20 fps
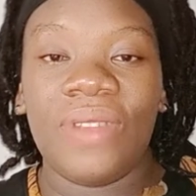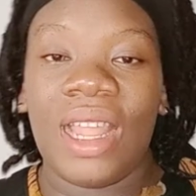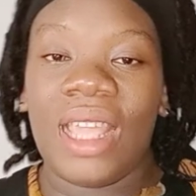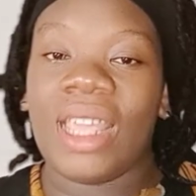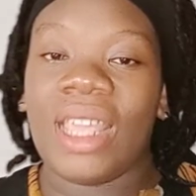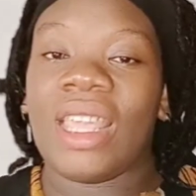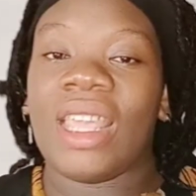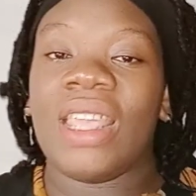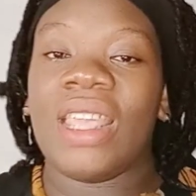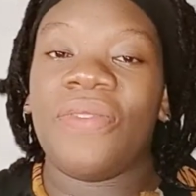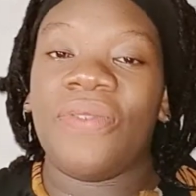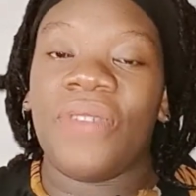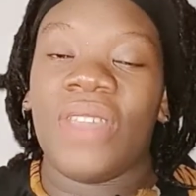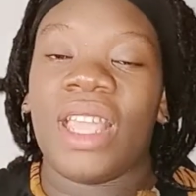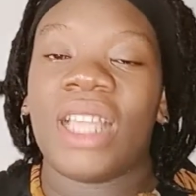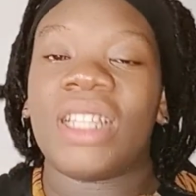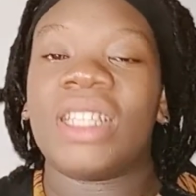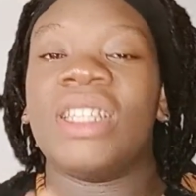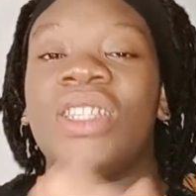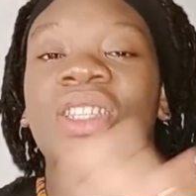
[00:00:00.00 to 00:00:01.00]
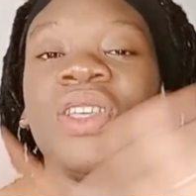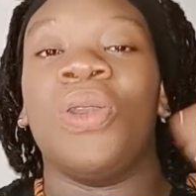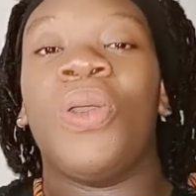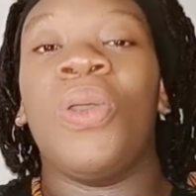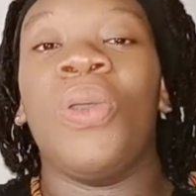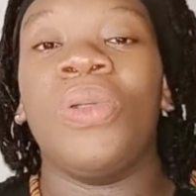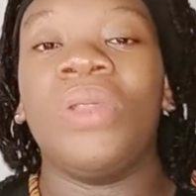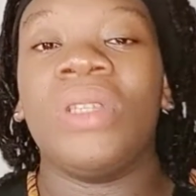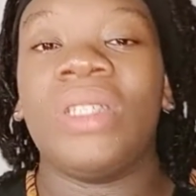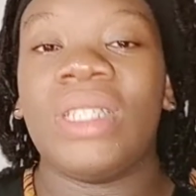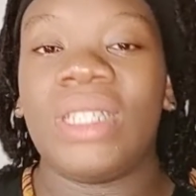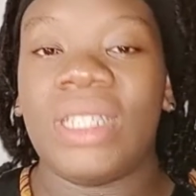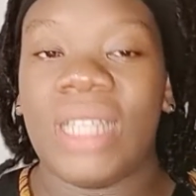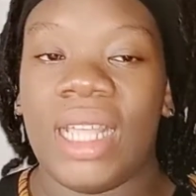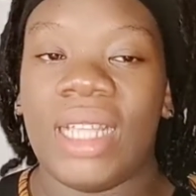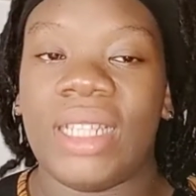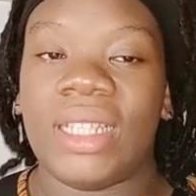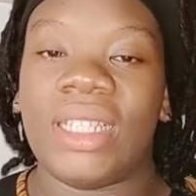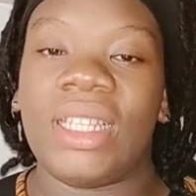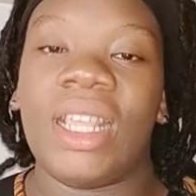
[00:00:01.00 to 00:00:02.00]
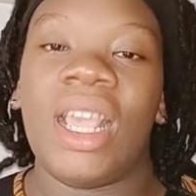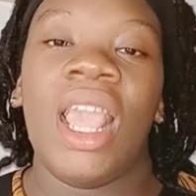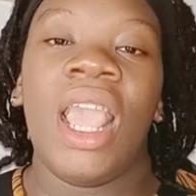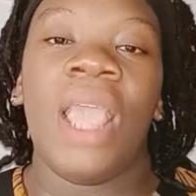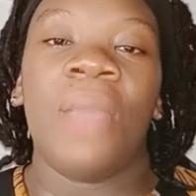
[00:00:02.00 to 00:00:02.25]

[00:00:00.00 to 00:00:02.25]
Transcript: Like if you're getting the whole set,